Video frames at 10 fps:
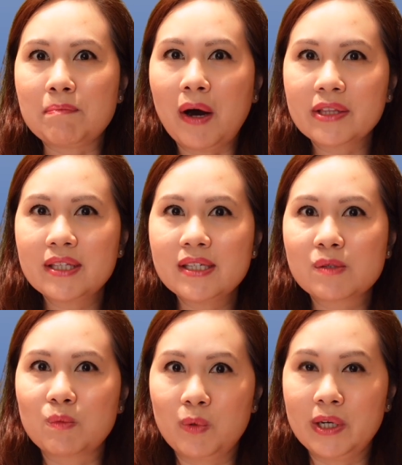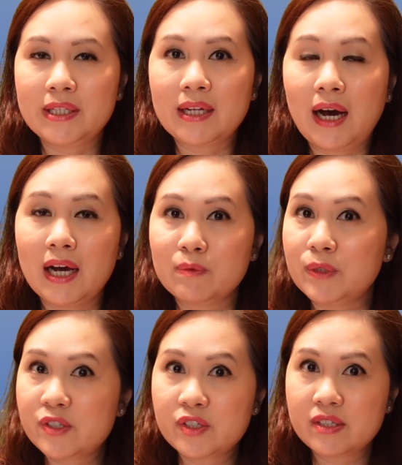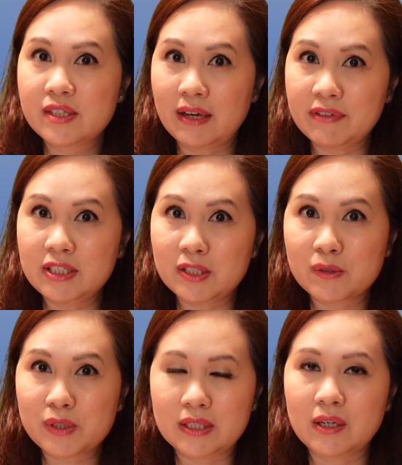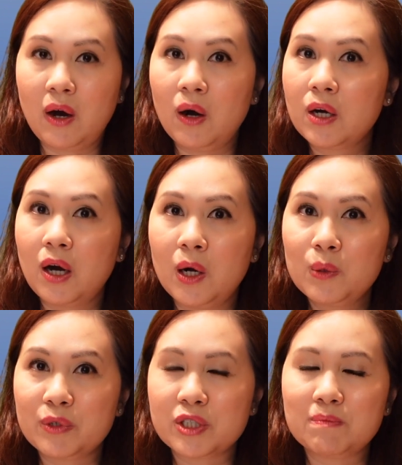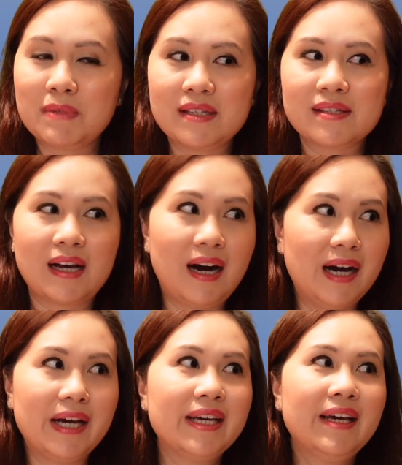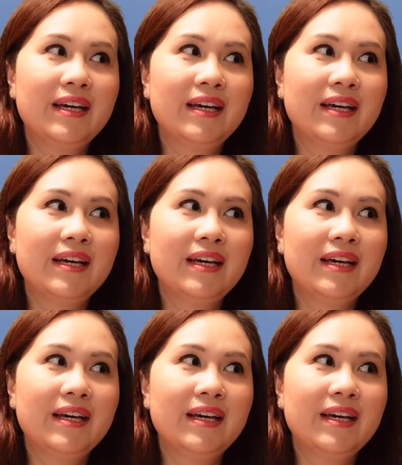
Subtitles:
bought this when I reached 7 years in Hong Kong, which means I